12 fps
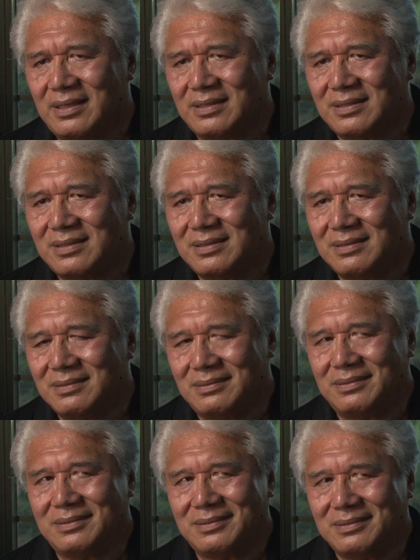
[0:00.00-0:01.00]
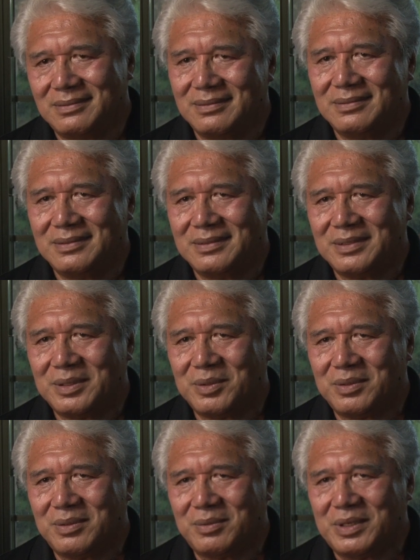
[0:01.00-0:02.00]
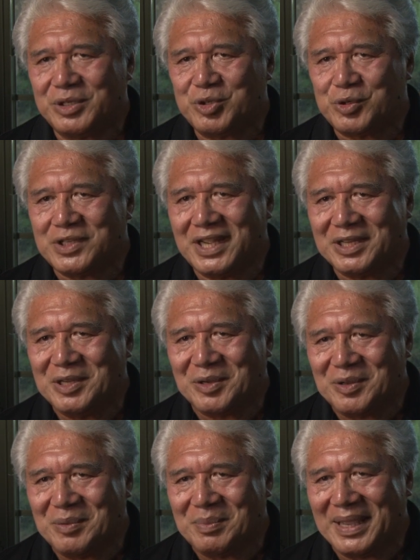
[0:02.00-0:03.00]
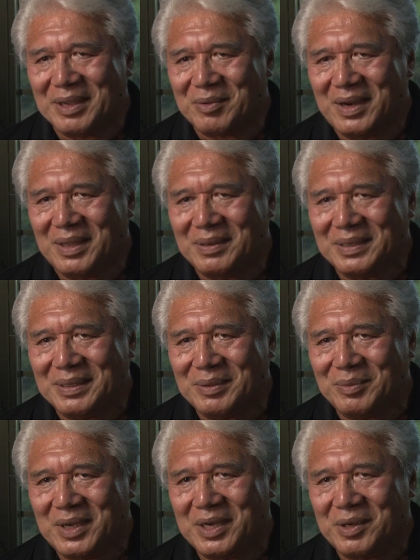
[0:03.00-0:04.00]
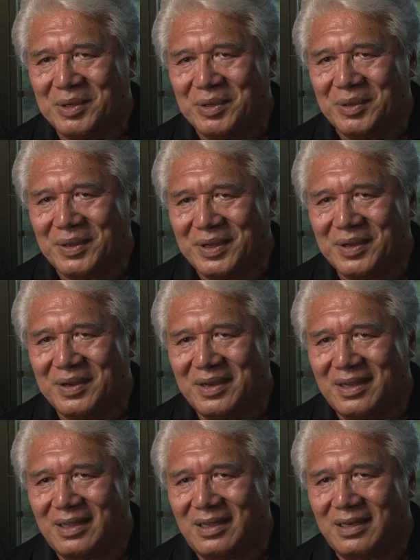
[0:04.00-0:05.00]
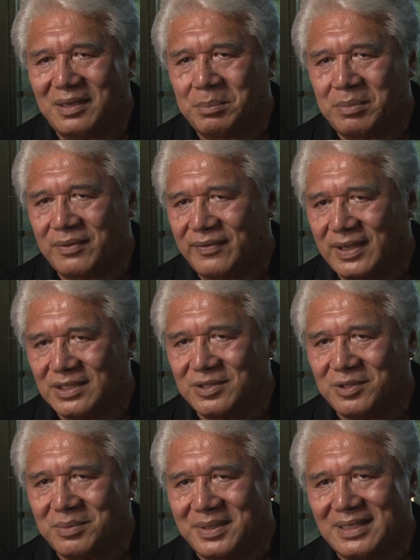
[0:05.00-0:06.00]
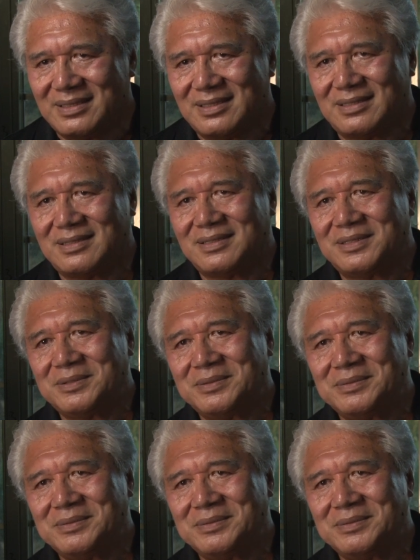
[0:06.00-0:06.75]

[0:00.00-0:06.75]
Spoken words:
is, what is your technical background and why are you here on a professional basis?